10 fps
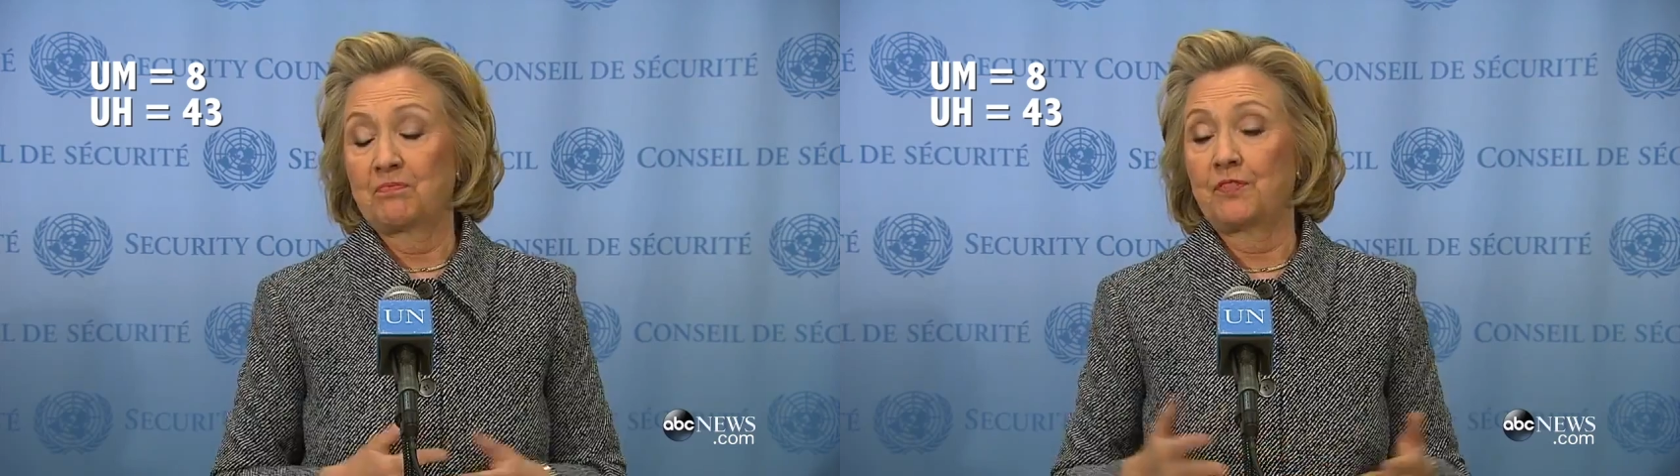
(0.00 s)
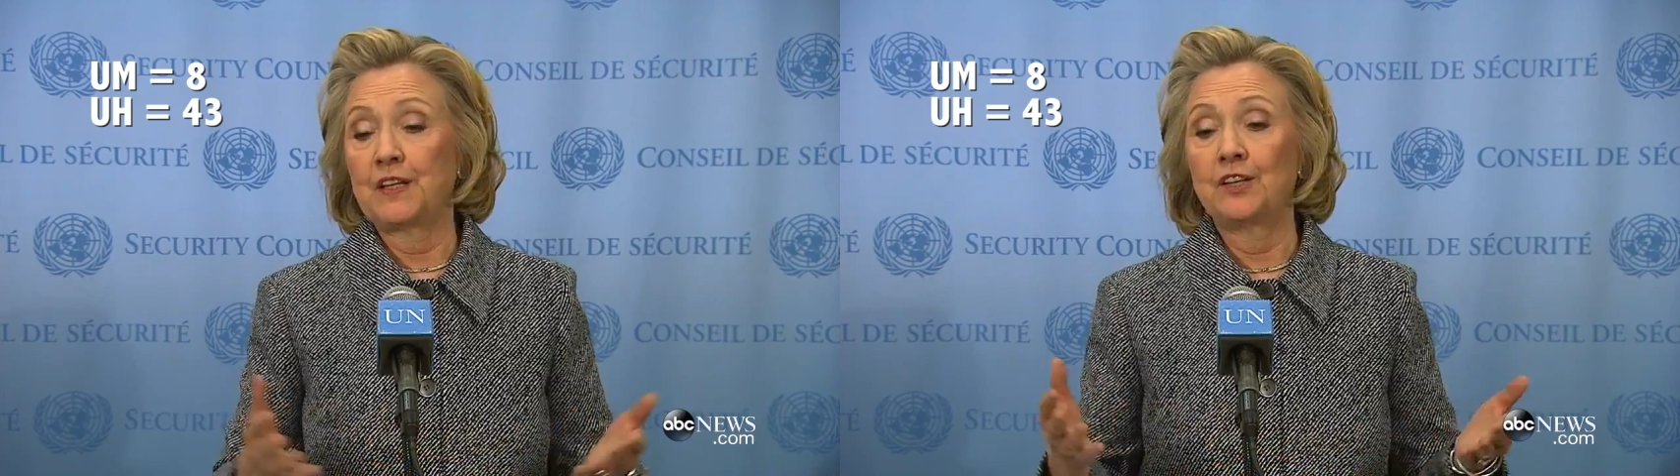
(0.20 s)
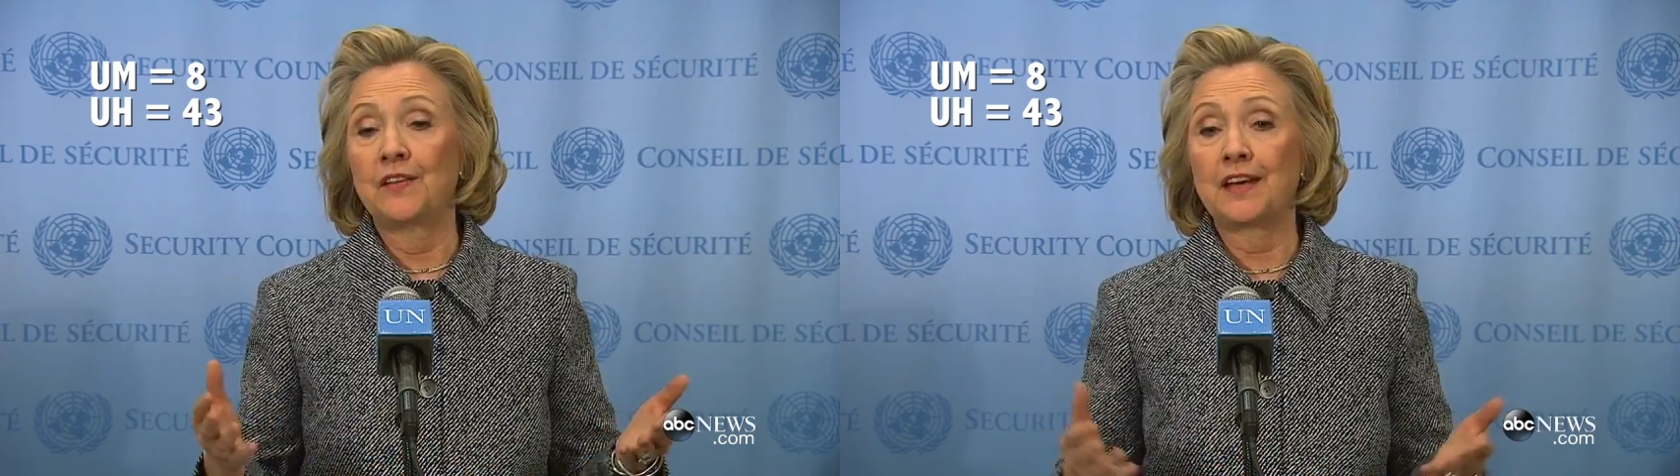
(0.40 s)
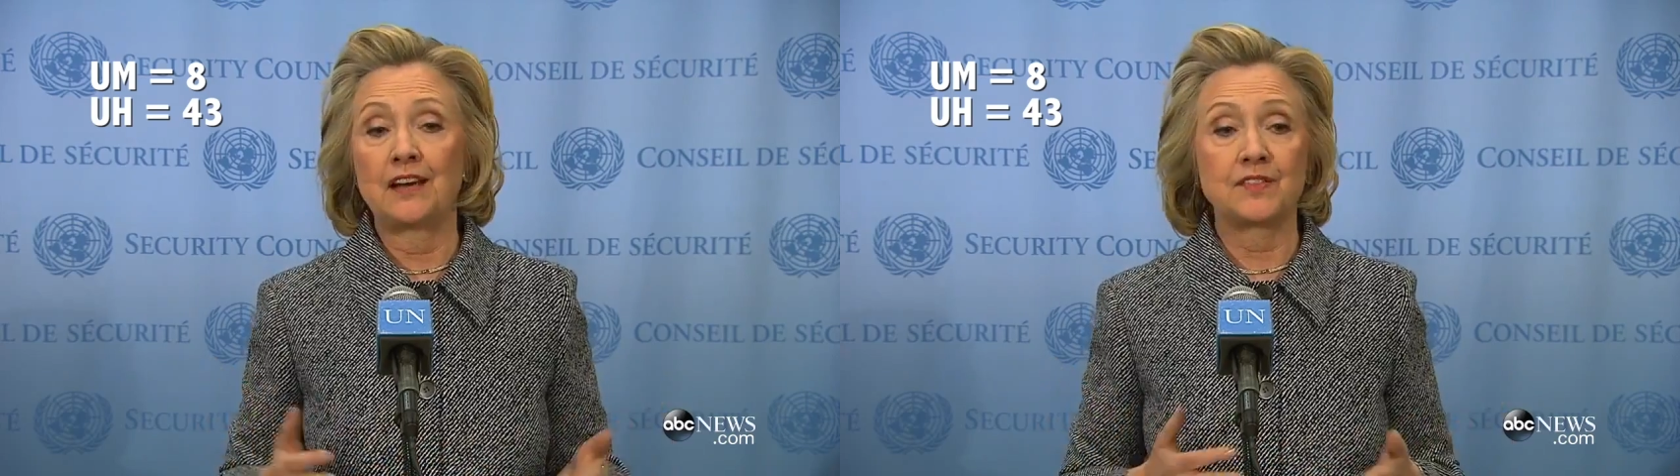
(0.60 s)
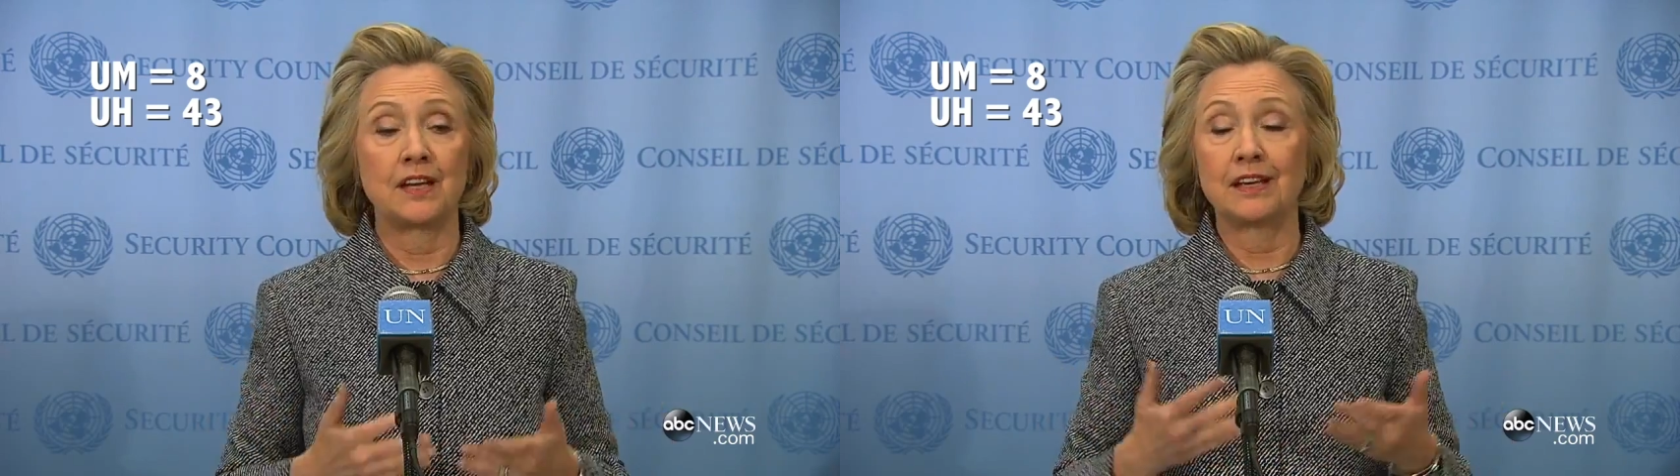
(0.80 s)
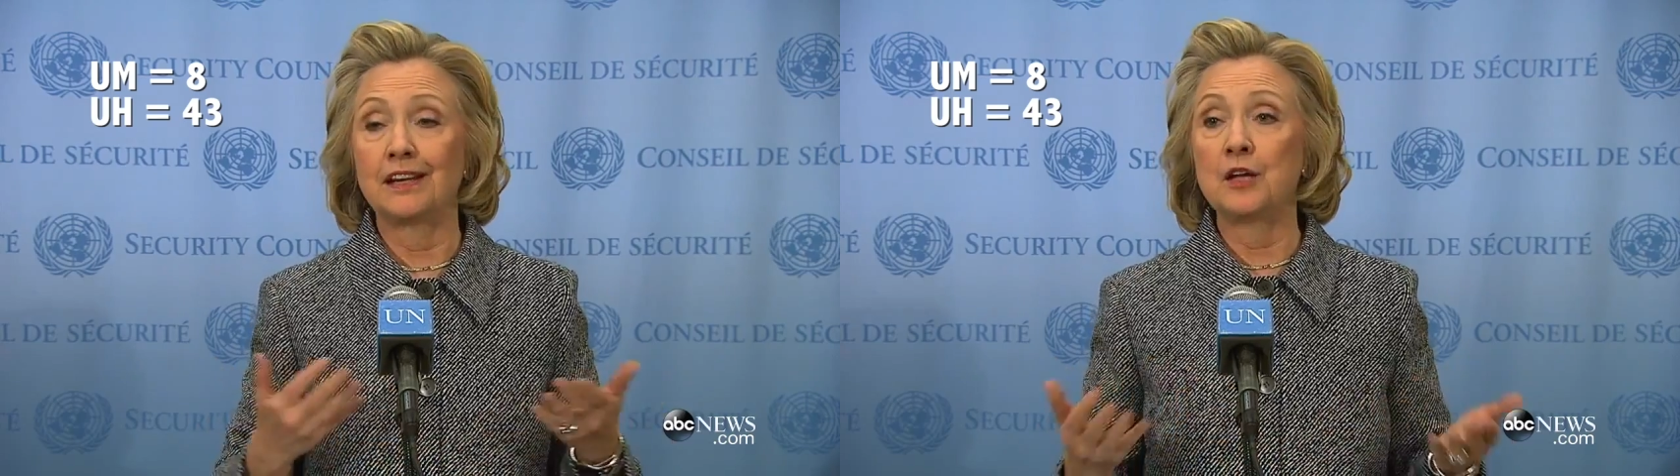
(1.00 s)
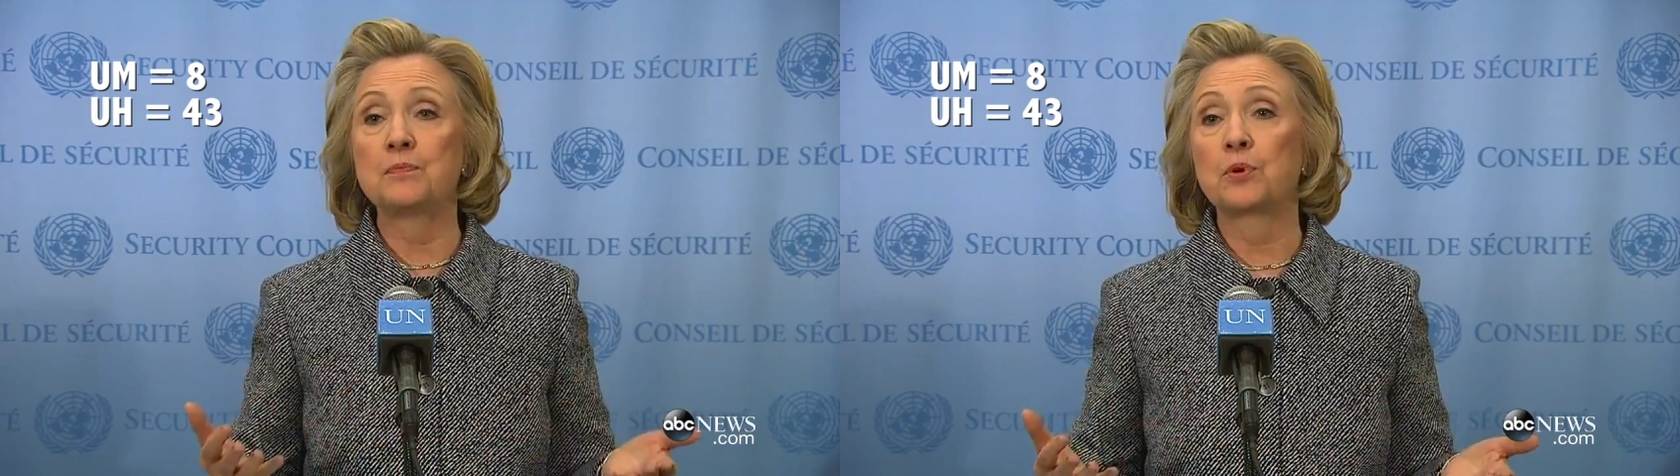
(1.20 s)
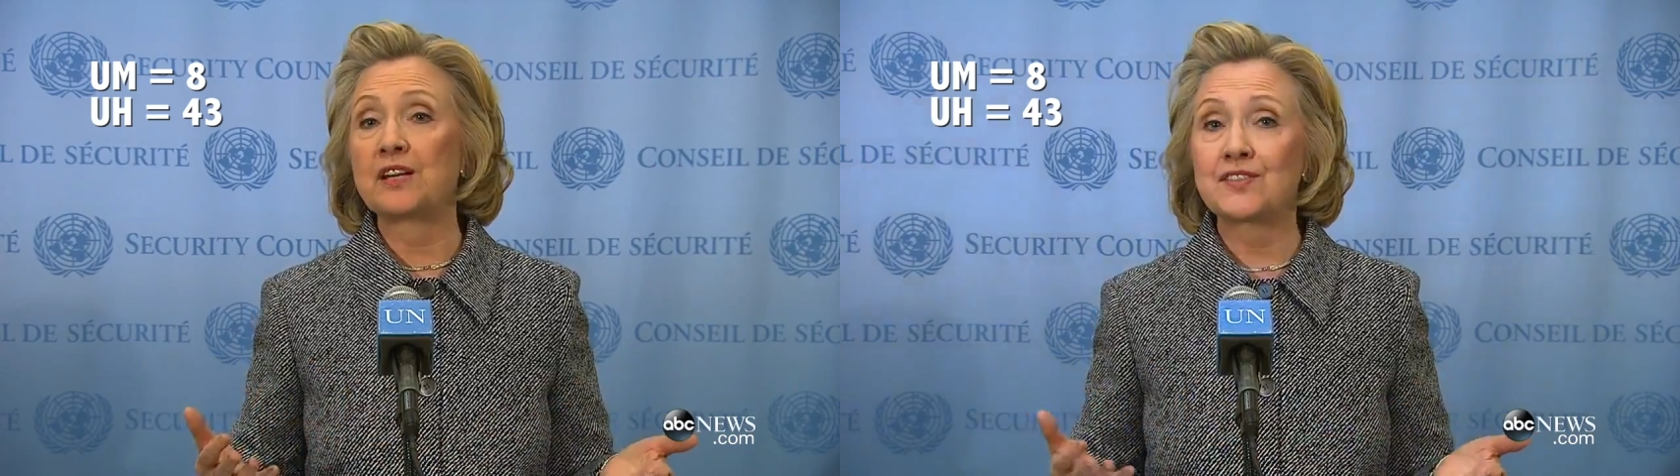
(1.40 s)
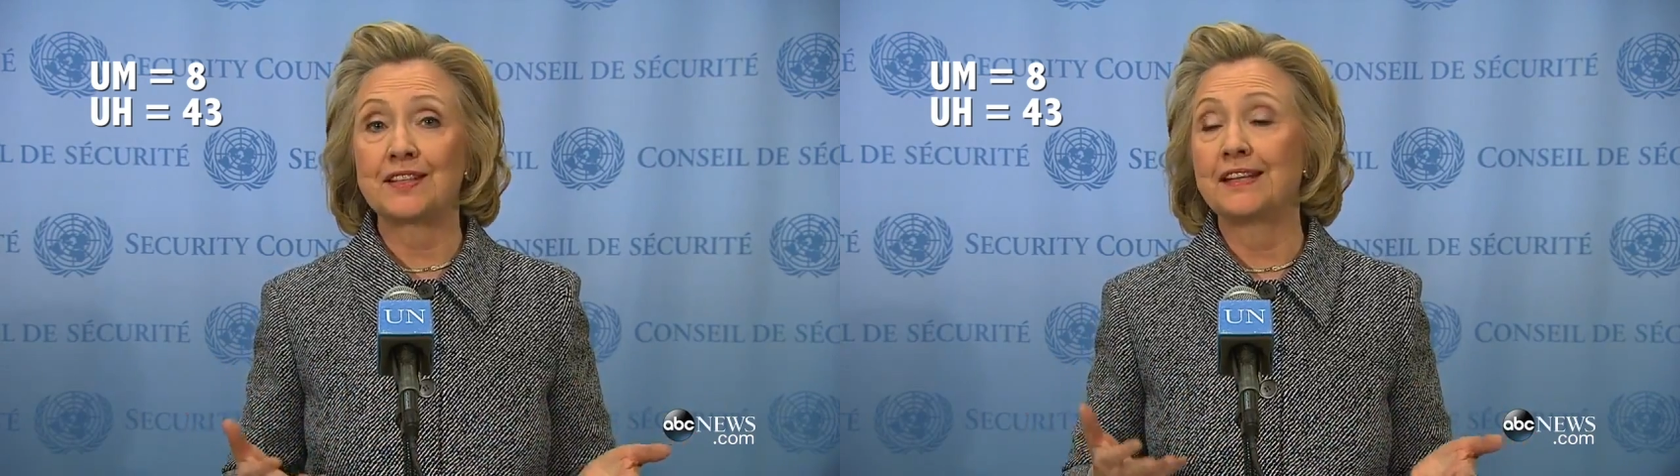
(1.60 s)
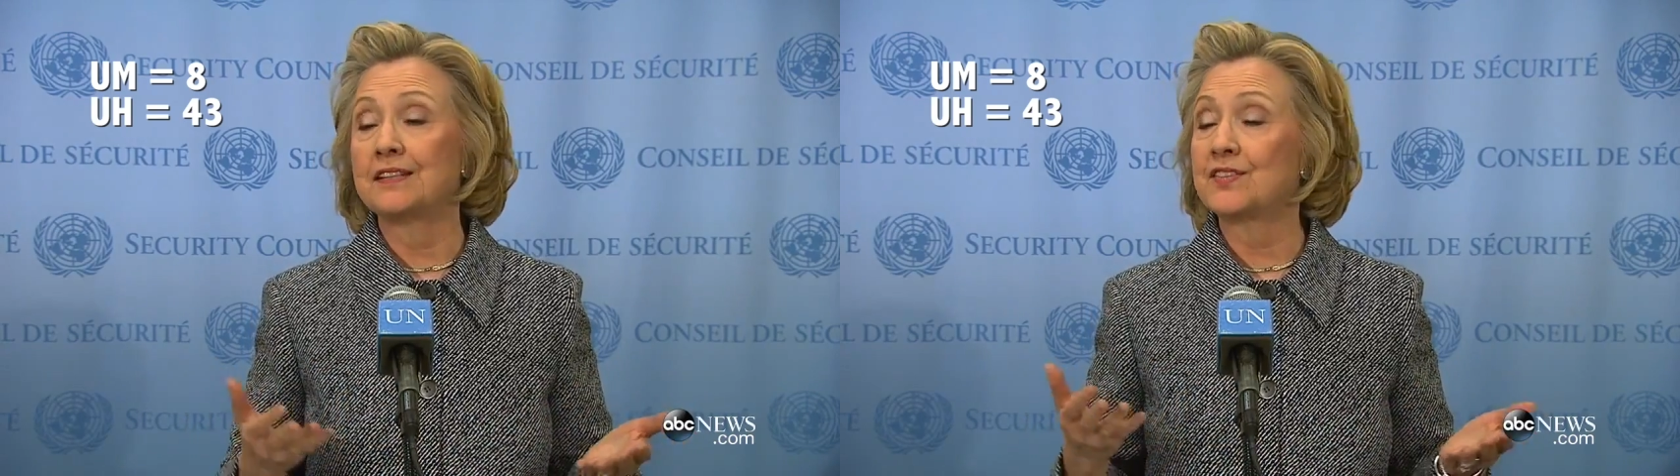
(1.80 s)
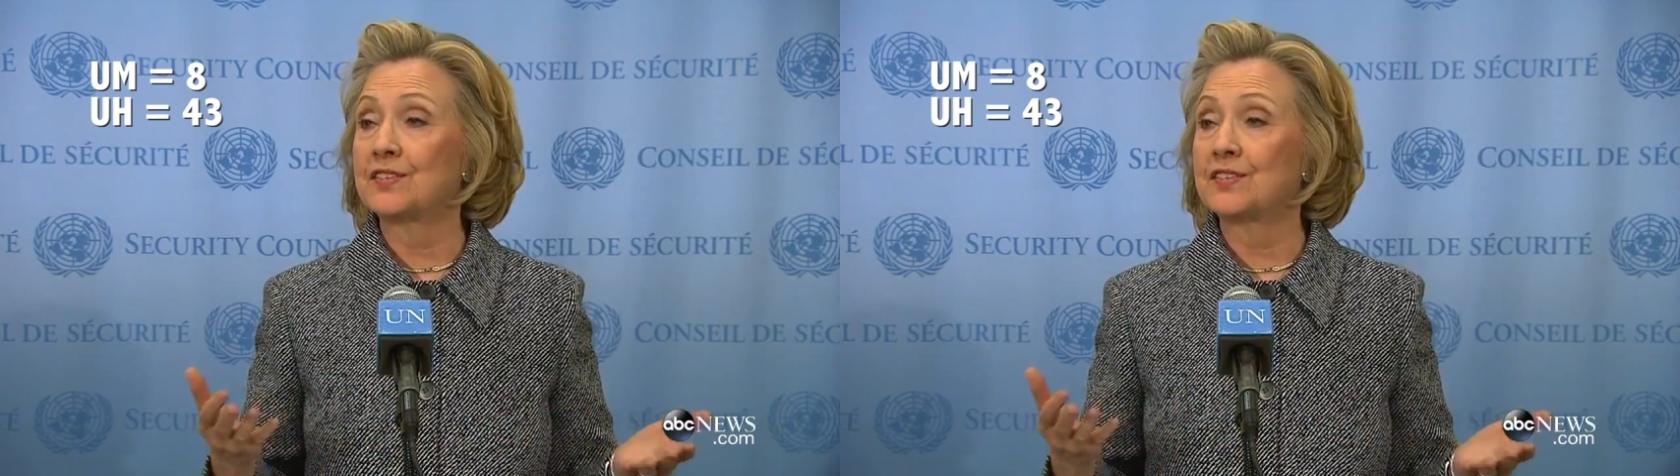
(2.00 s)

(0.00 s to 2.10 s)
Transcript: feel that I've taken unprecedented